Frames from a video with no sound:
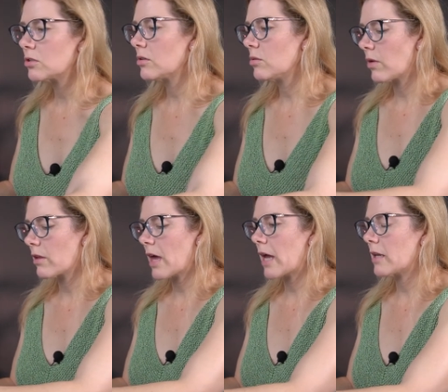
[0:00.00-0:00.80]
you where
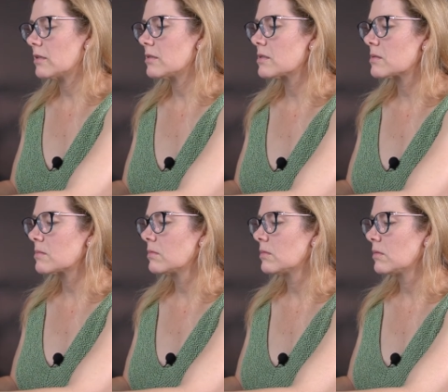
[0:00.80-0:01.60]
that is
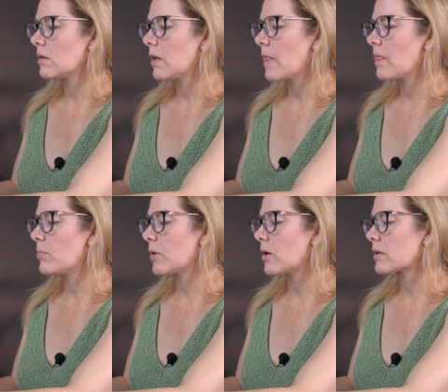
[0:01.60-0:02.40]
in the
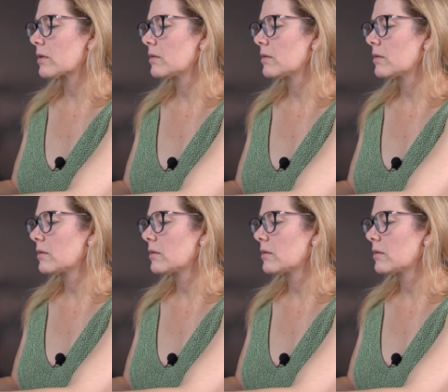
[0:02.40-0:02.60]
book.